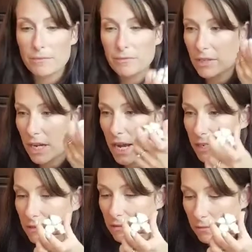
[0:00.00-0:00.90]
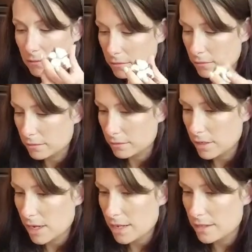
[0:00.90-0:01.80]
them for the
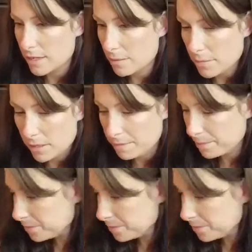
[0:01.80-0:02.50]
cotton stems.